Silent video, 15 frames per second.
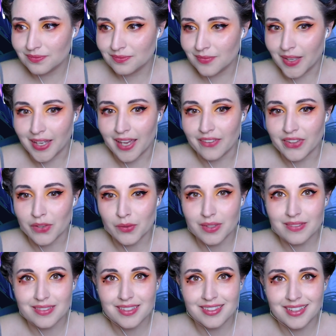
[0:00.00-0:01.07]
I can't think of what
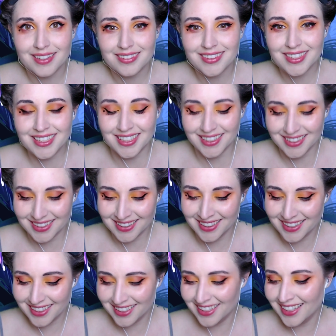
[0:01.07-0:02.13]
else to say.
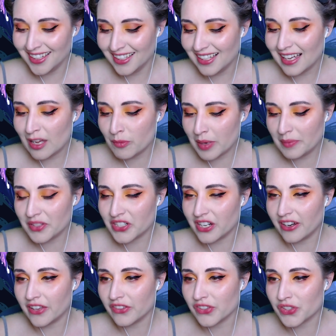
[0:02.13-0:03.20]
I'll probably share
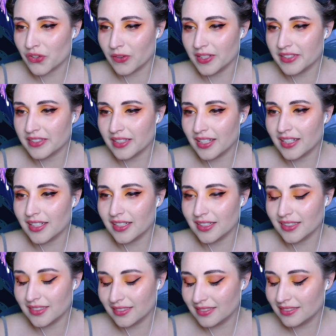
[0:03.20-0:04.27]
other stories
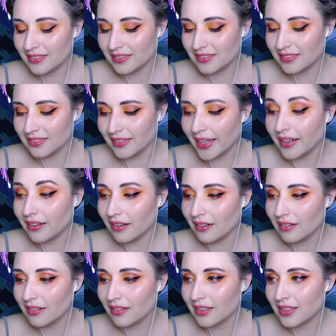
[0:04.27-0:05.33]
later,
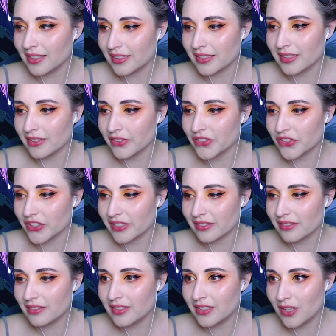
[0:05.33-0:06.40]
because there's just
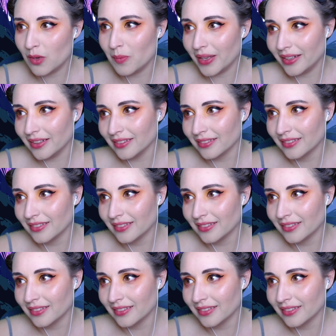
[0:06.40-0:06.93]
so many.